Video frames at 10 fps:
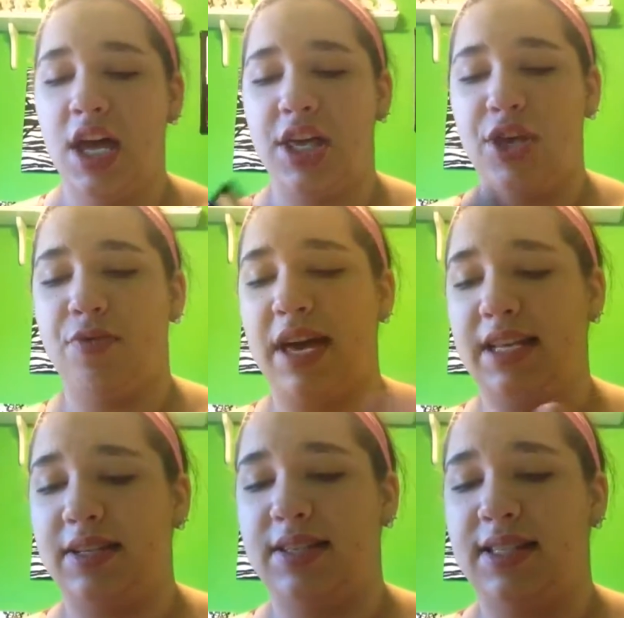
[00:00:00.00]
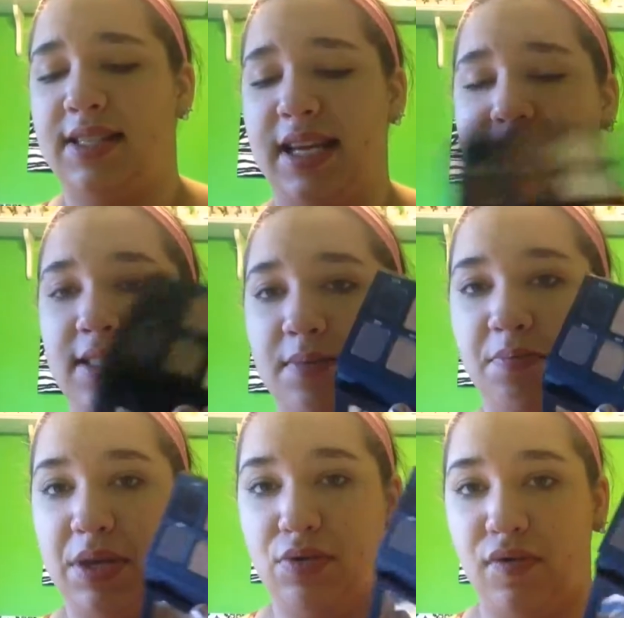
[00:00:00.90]
You get 6
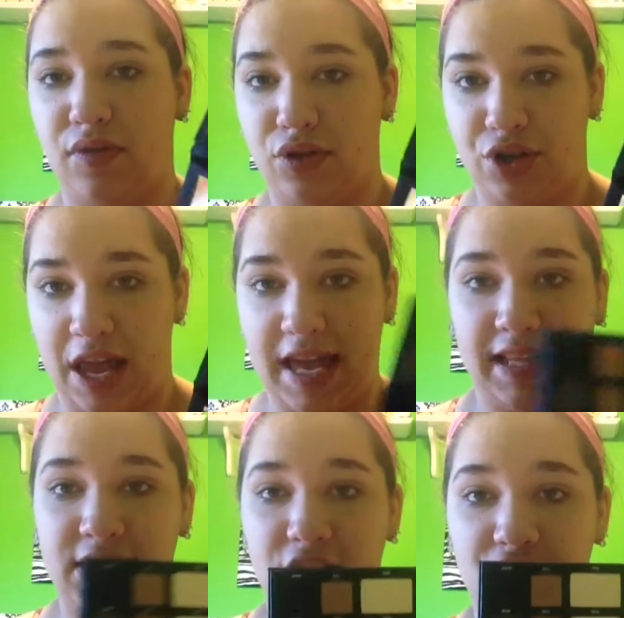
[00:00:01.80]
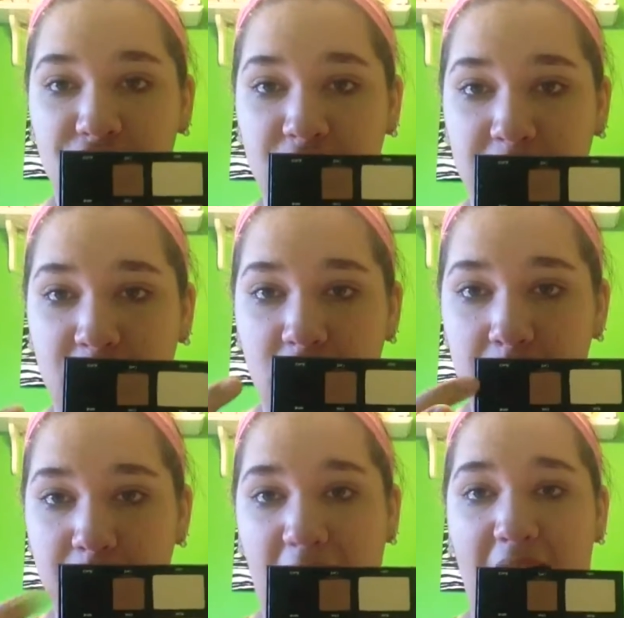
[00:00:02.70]
beautiful shades, shimmer,
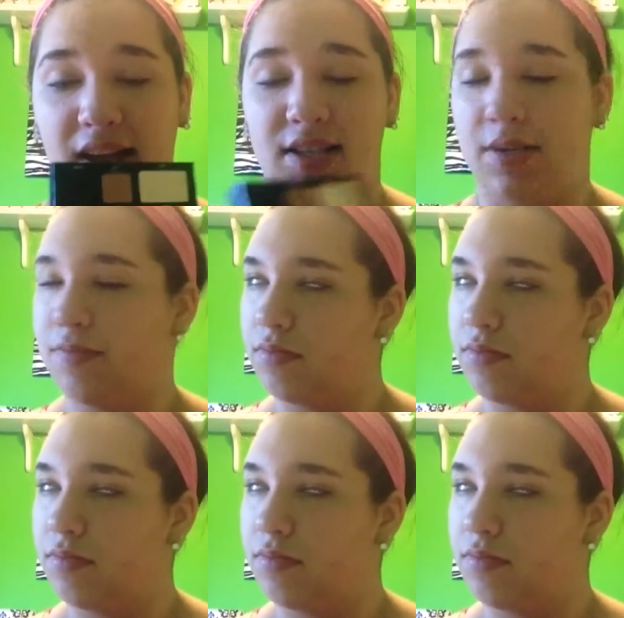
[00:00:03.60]
matte.